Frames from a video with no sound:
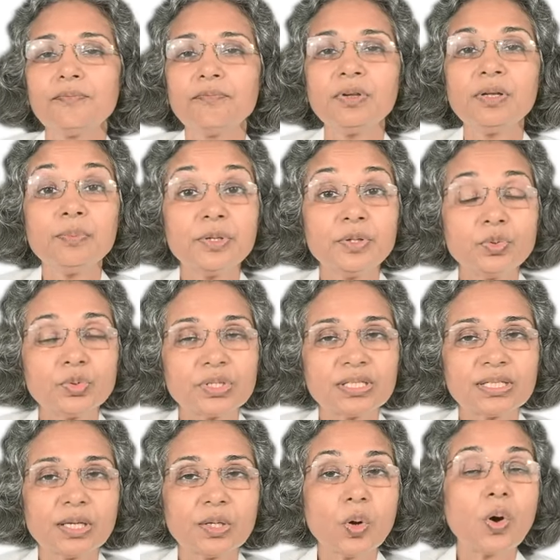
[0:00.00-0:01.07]
we will be
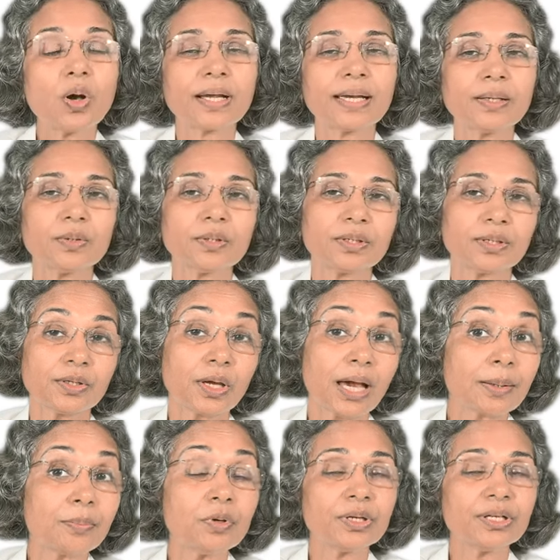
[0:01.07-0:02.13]
using a low calorie
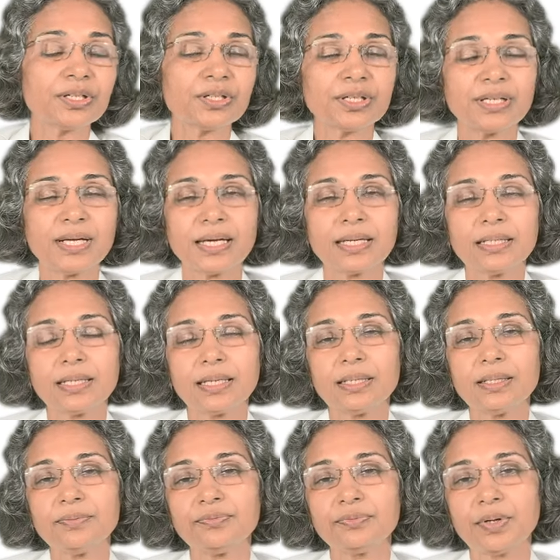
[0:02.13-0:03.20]
carbohydrate diet, and
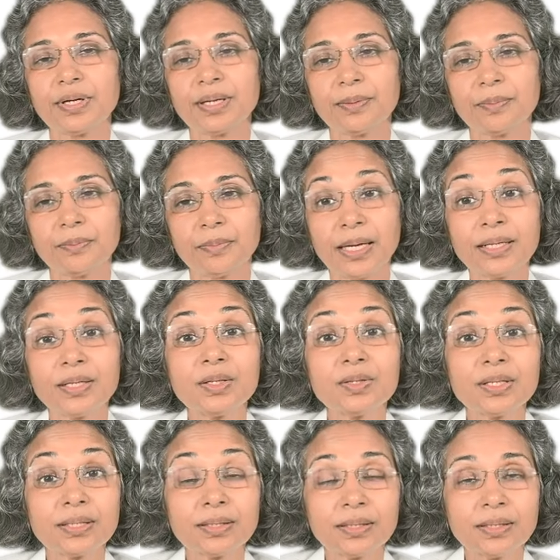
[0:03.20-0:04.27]

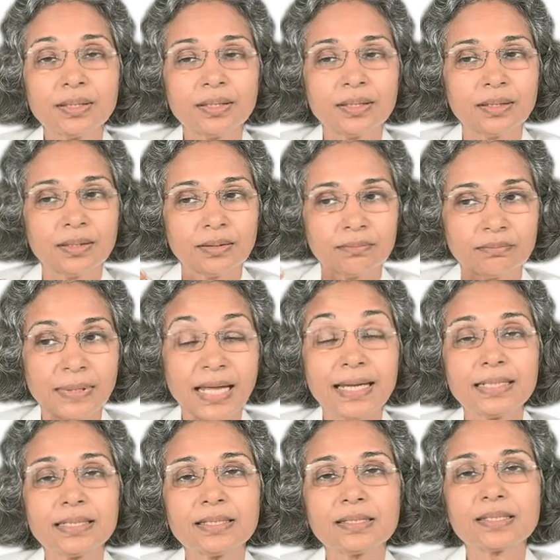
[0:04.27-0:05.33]
the
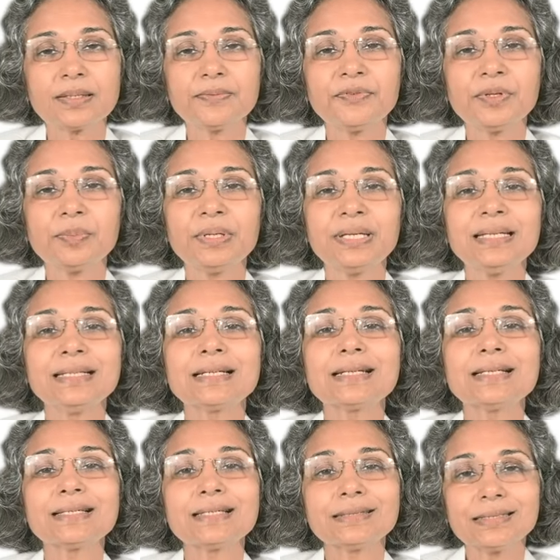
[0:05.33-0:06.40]
diet itself will be
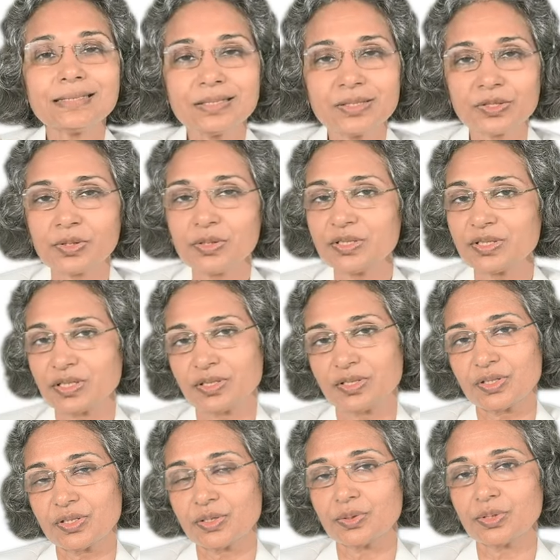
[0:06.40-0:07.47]
increasing the insulin
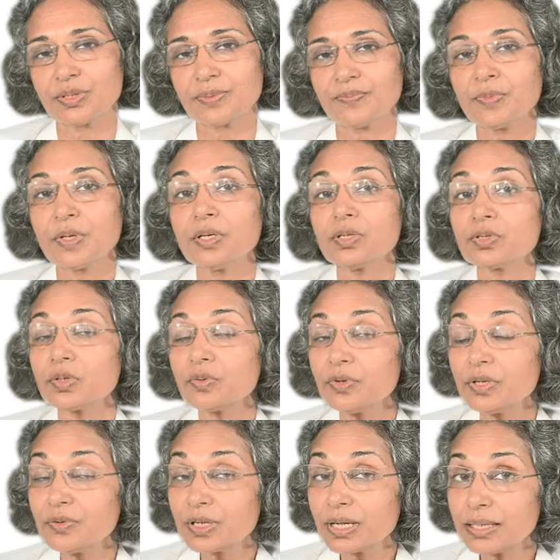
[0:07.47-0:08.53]
sensitivity. So, if
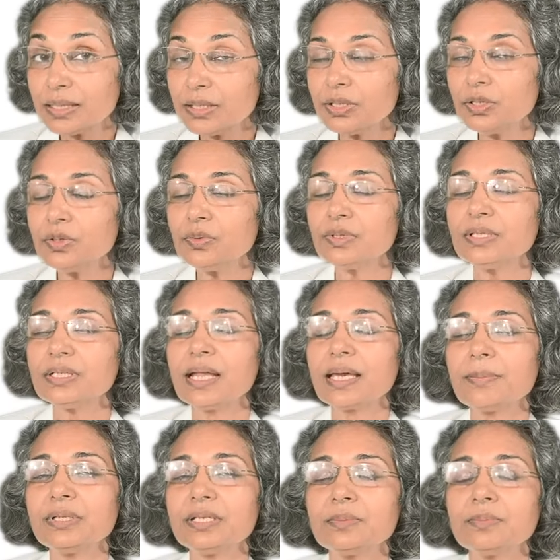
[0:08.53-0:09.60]
you continue with the
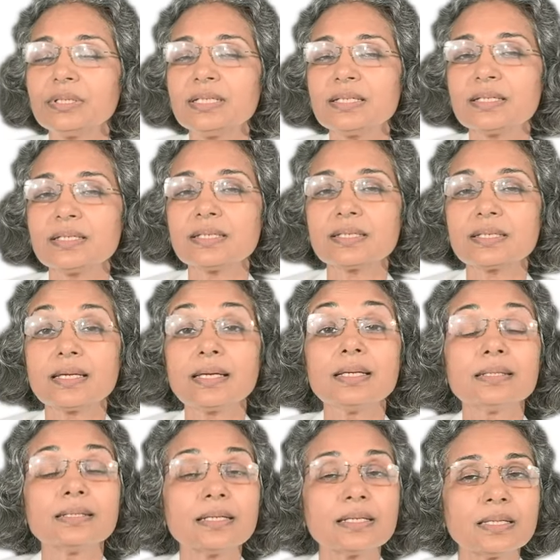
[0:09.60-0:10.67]
diabetic medicines,
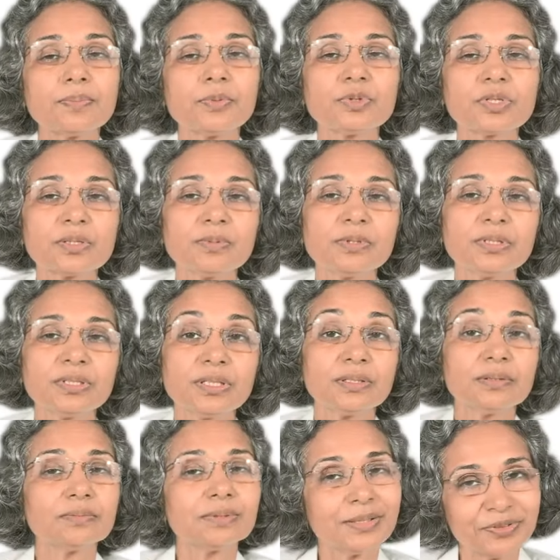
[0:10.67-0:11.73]
there is a
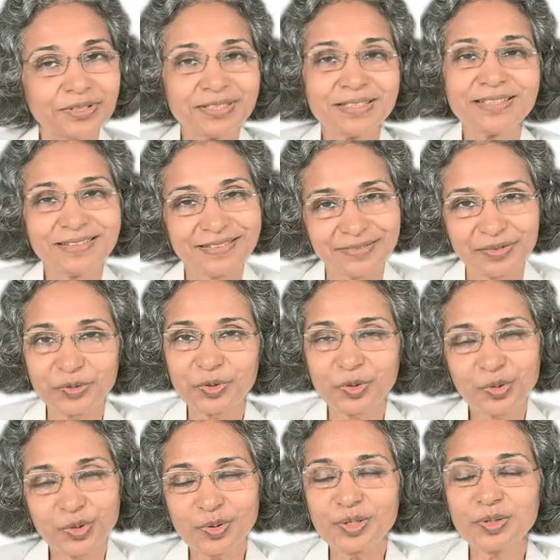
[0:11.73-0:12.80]
possibility, definitely
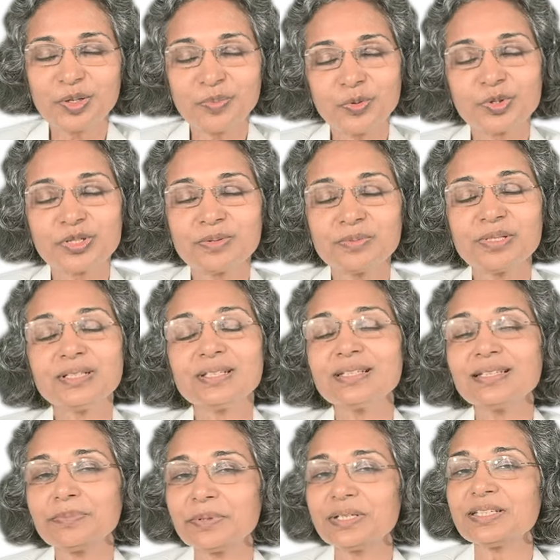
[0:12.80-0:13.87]
not only the possibility,
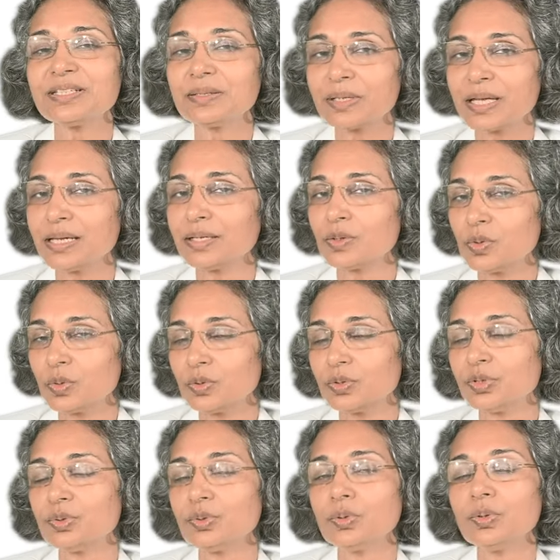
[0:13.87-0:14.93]
the patient can go
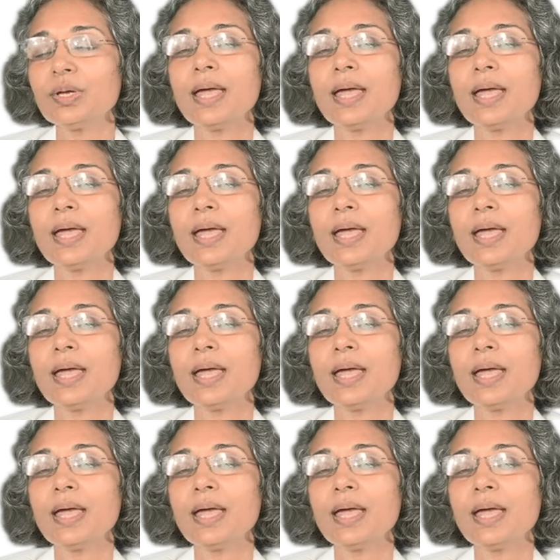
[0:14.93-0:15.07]
into